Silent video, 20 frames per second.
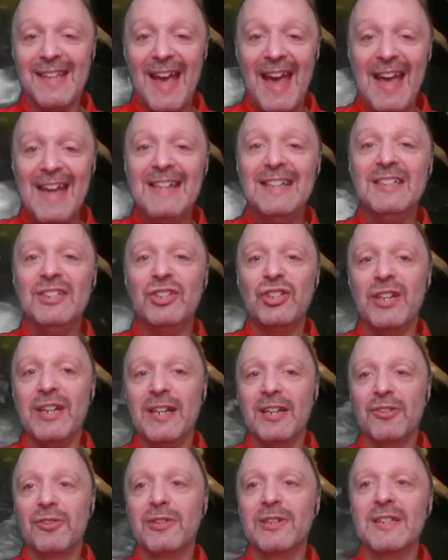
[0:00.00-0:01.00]
age
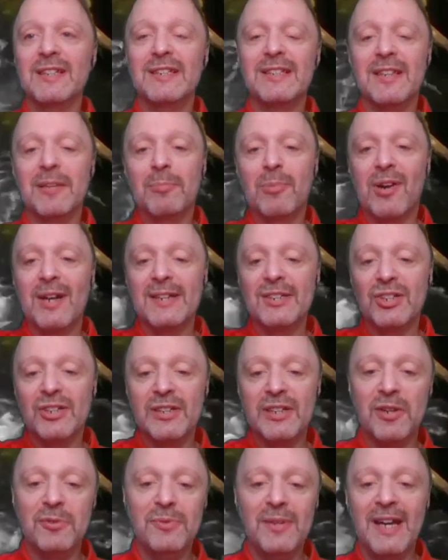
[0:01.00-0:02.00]
increase, the price
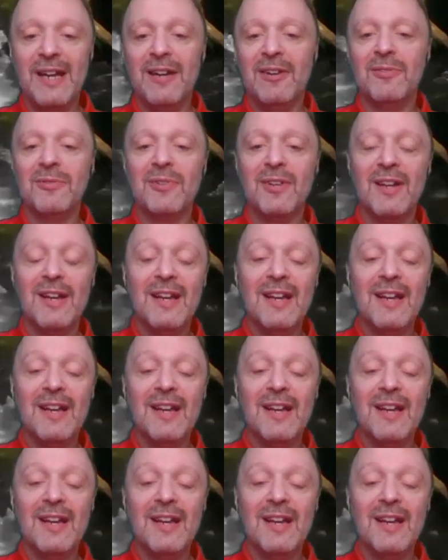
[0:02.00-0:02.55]
should go down.